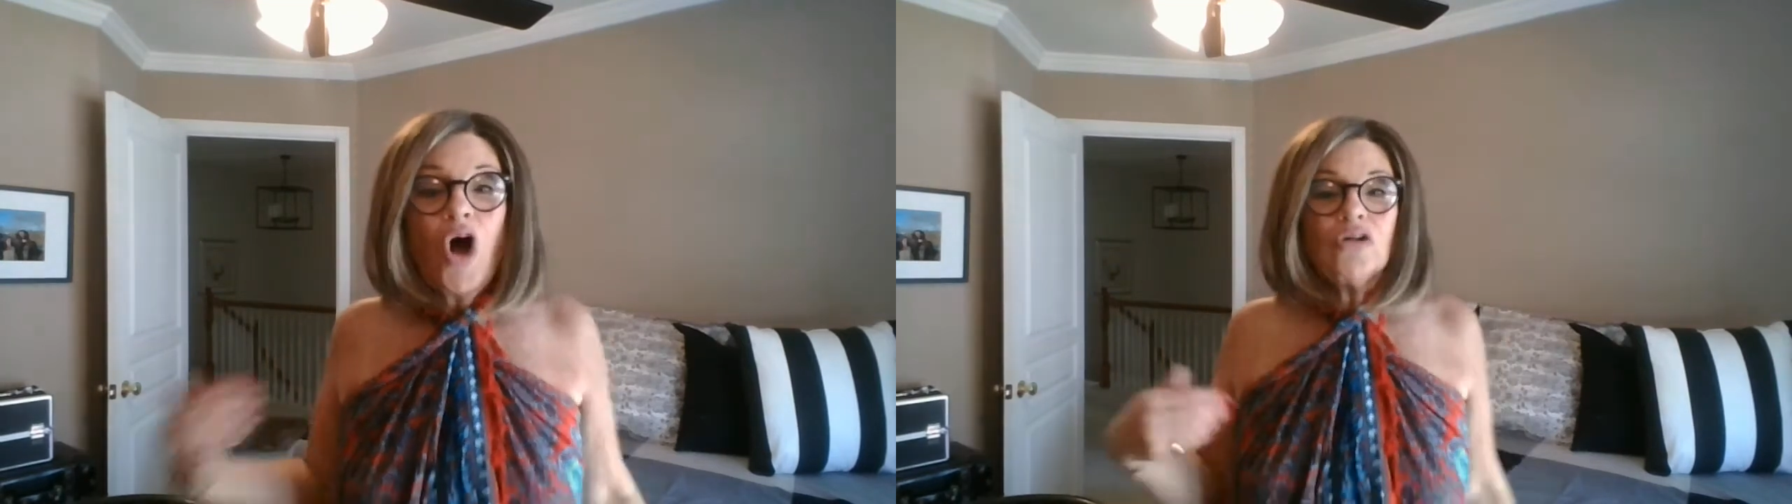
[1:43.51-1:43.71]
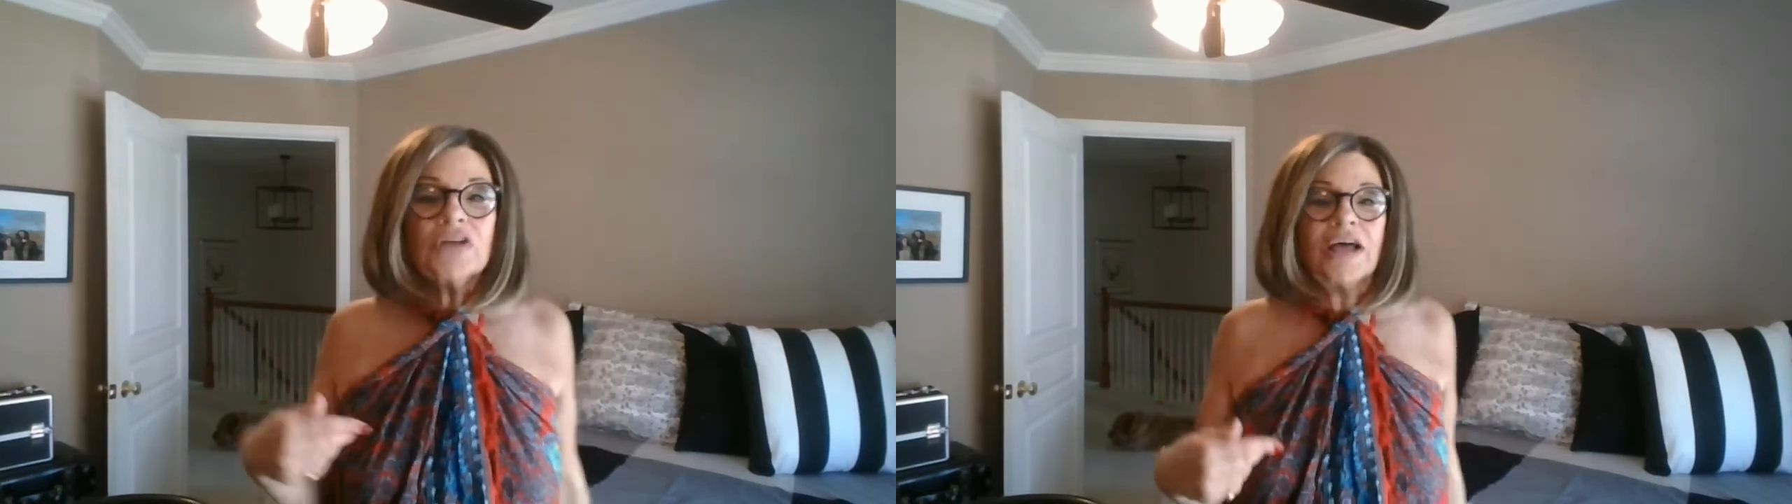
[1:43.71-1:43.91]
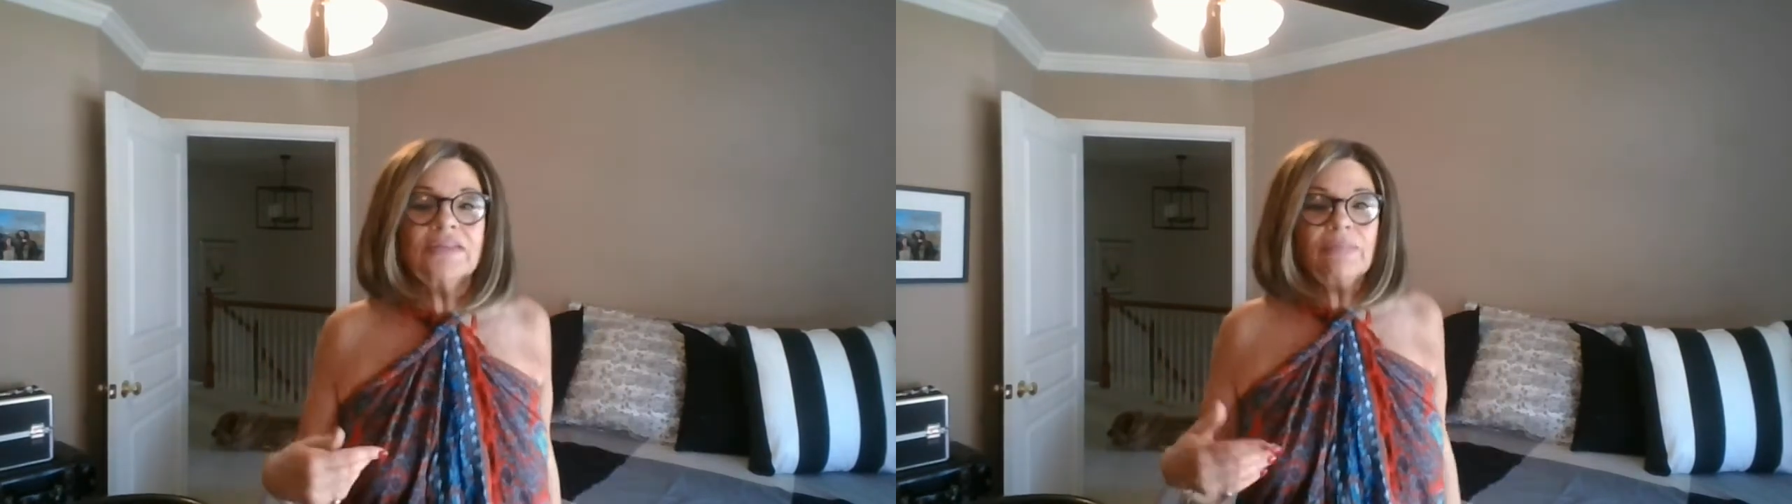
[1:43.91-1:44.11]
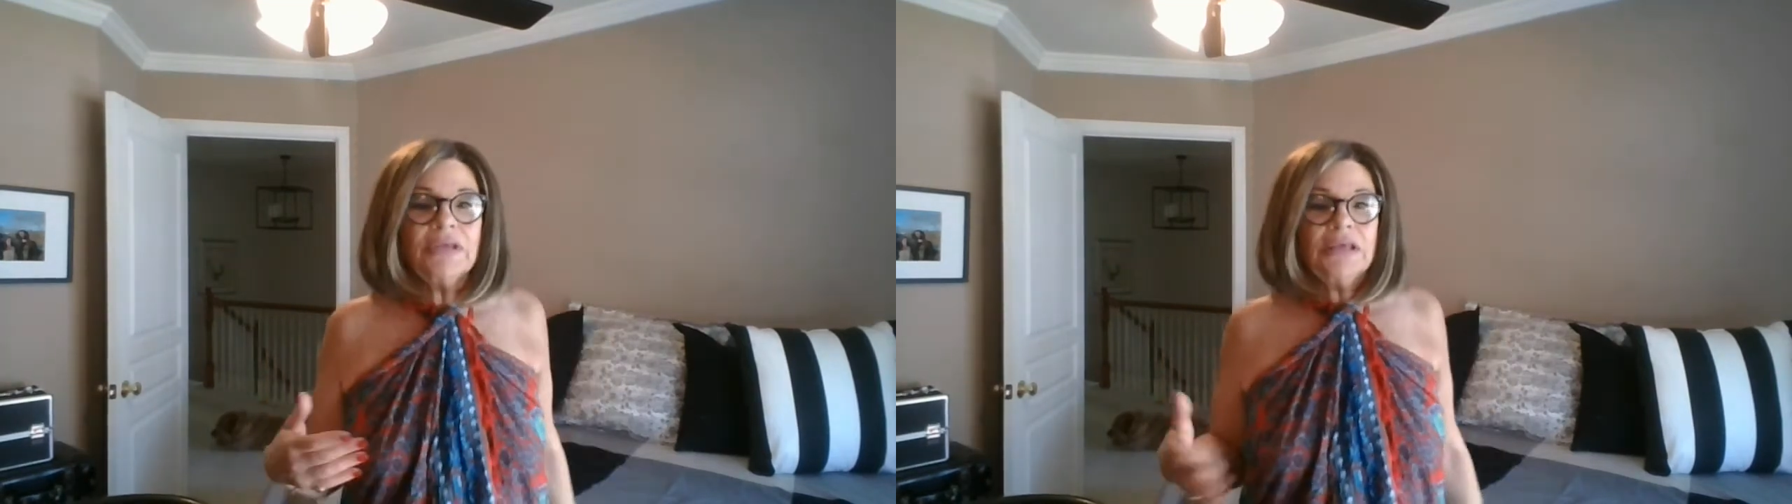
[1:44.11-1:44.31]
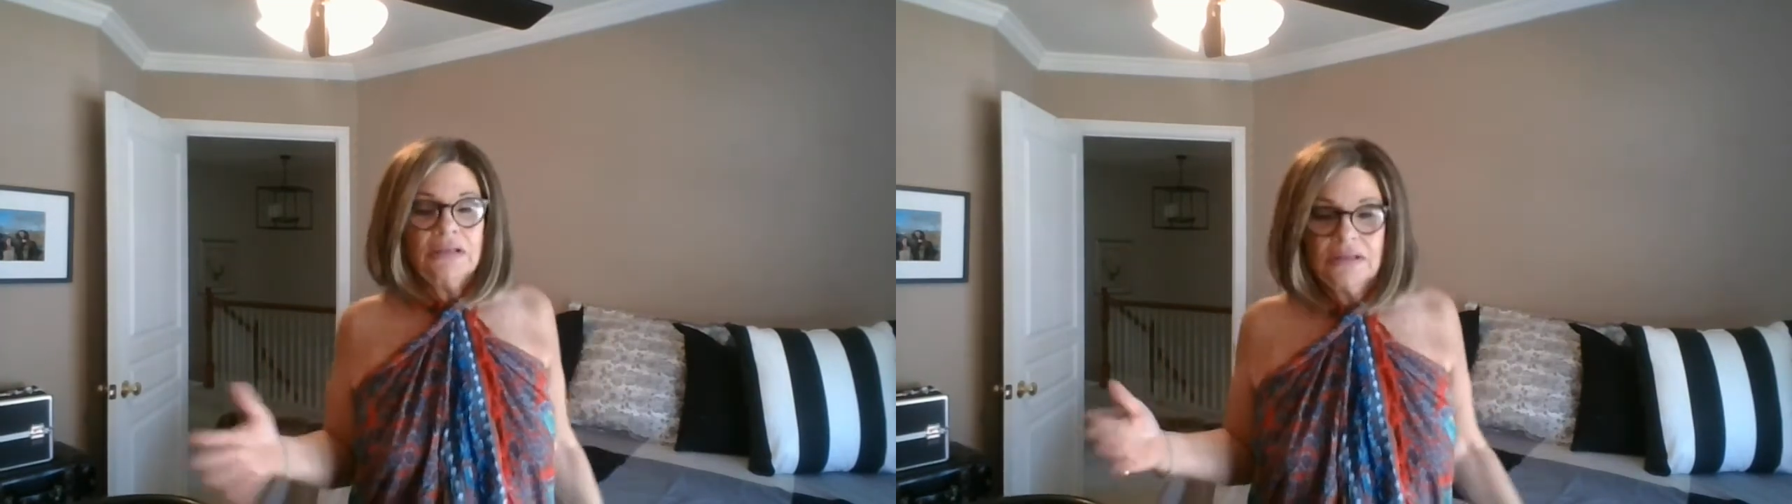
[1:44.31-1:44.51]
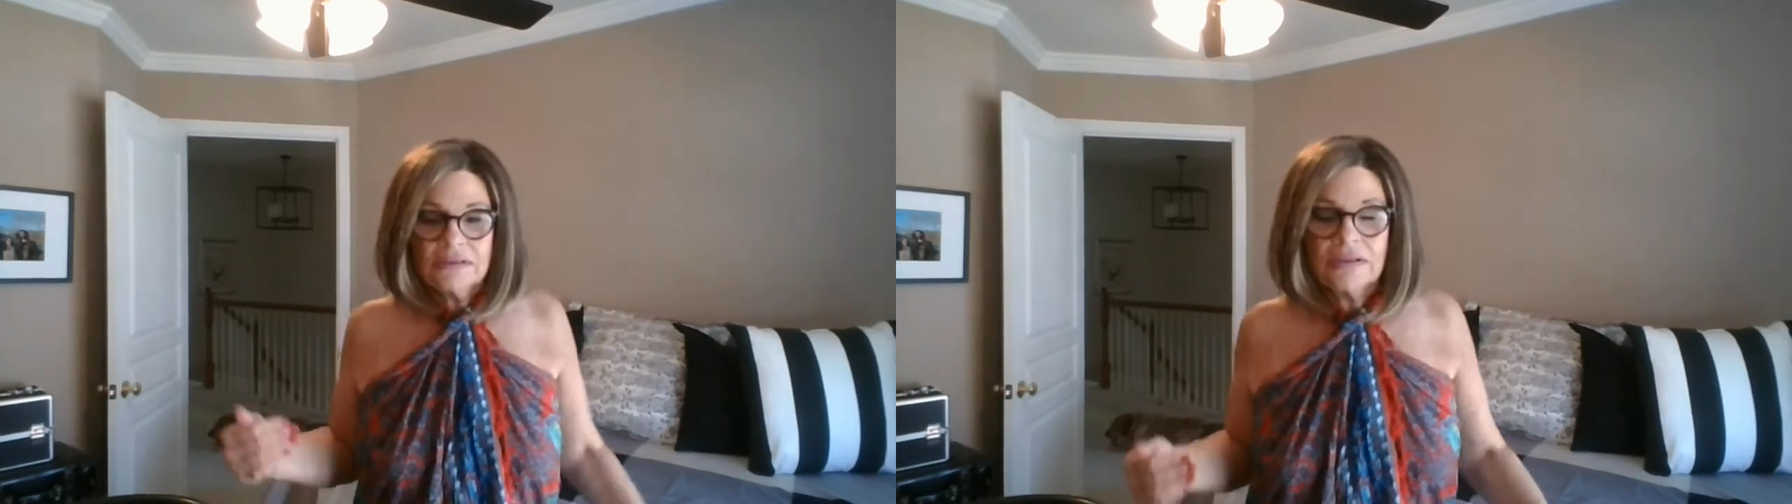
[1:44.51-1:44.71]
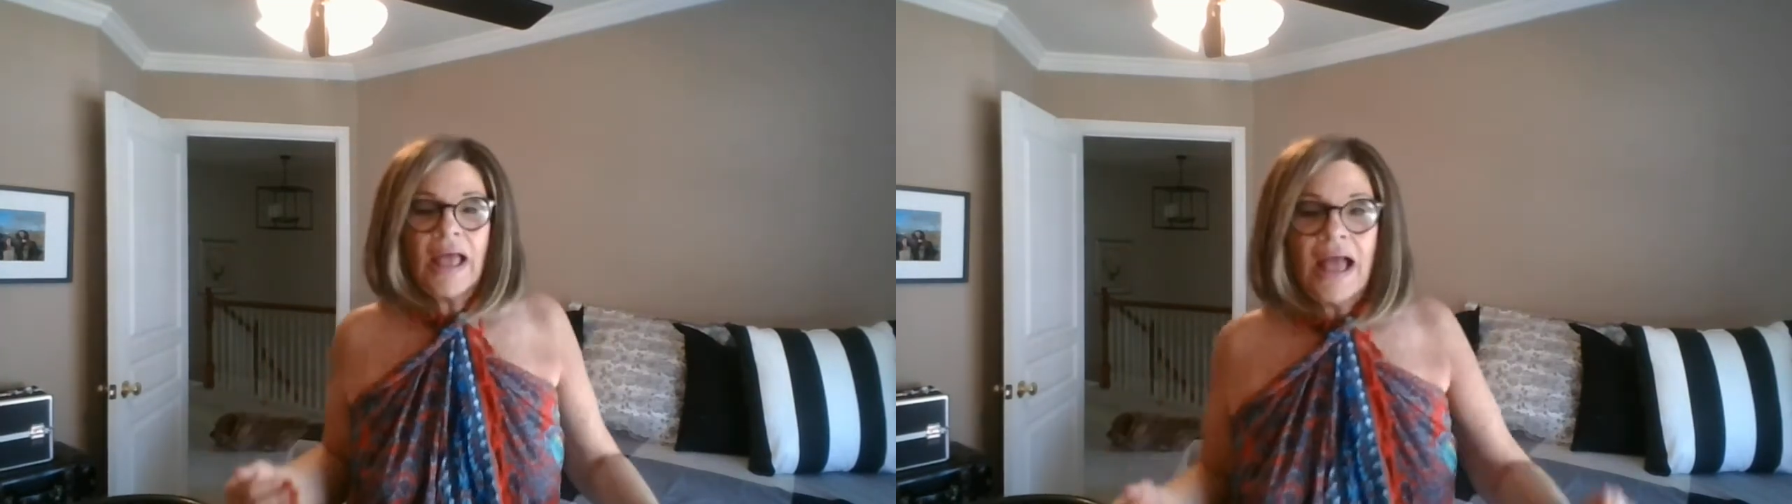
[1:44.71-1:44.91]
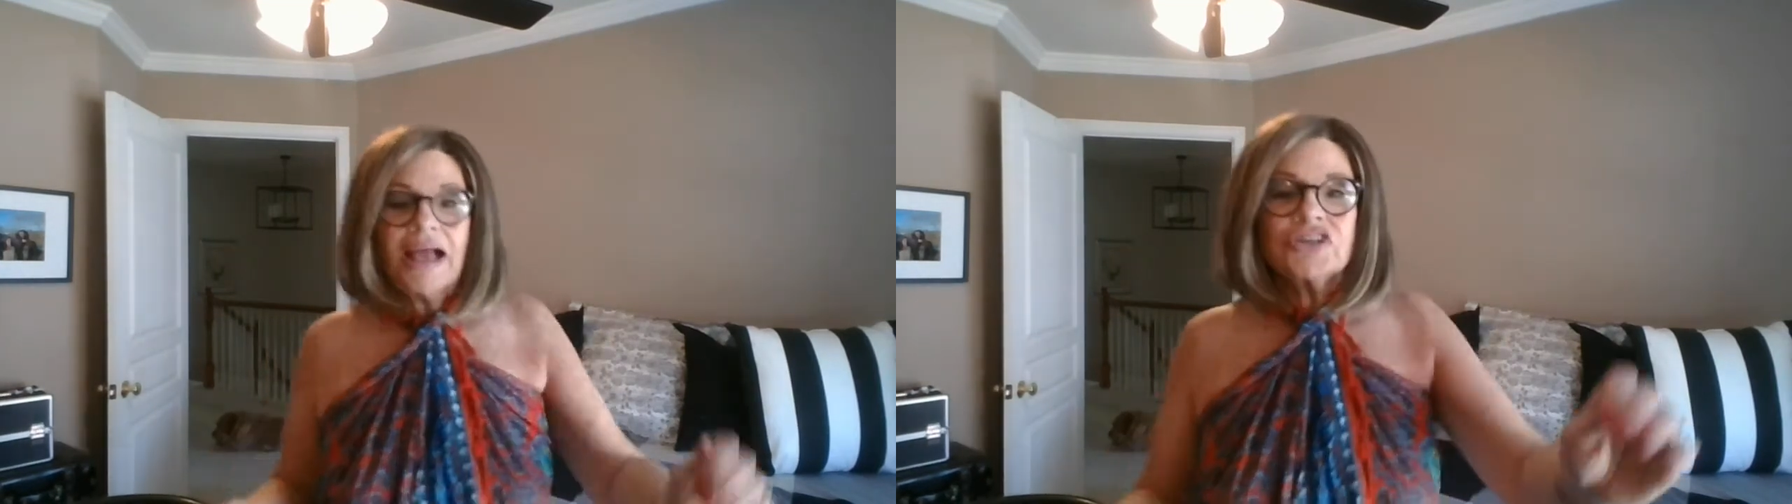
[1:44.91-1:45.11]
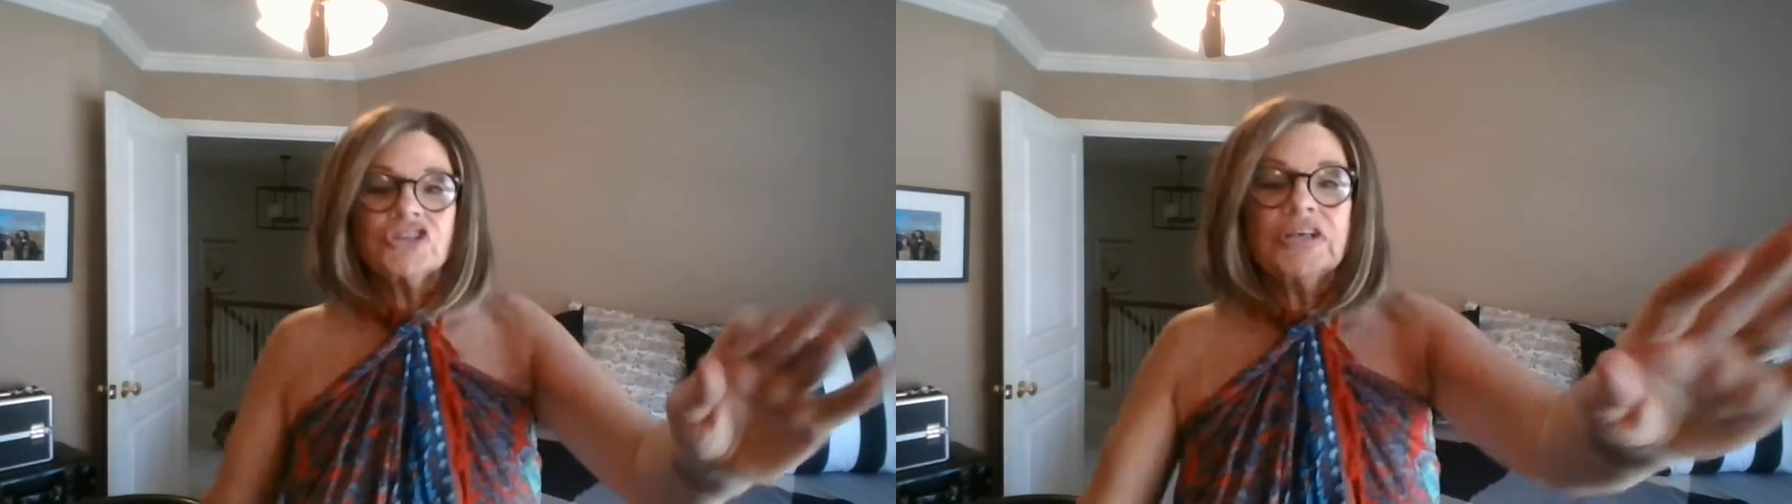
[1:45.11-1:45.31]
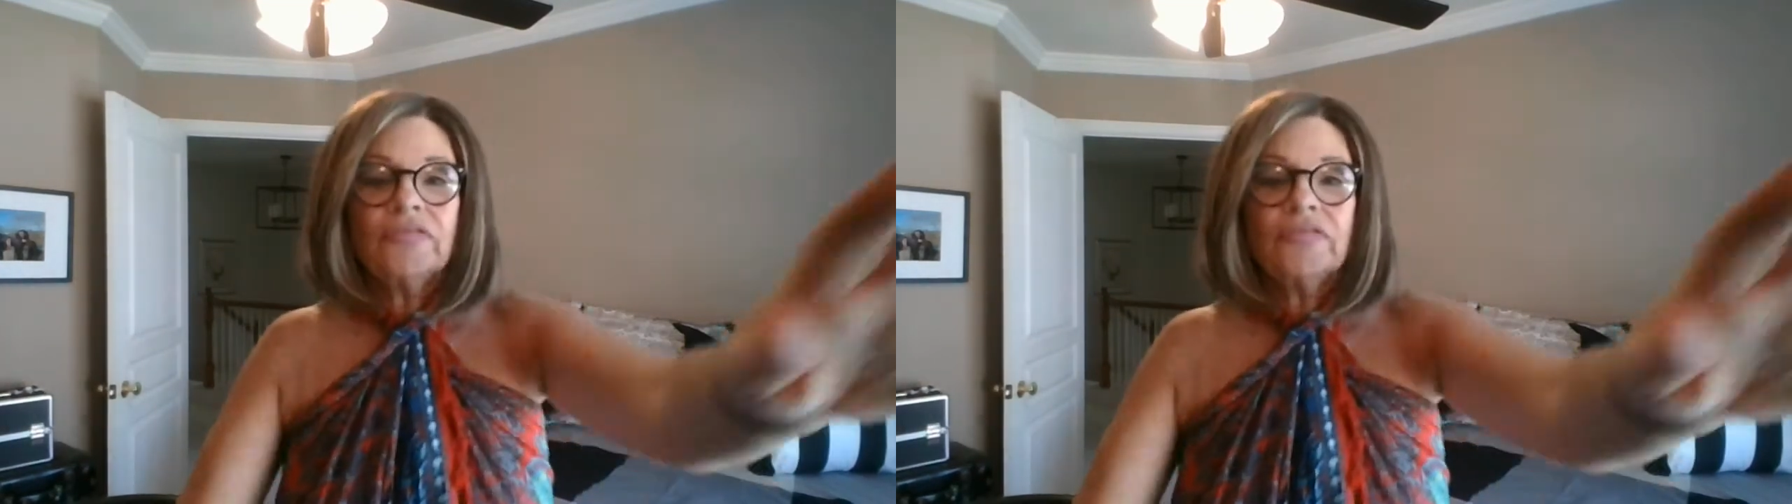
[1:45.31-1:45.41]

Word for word: Hold on, let me actually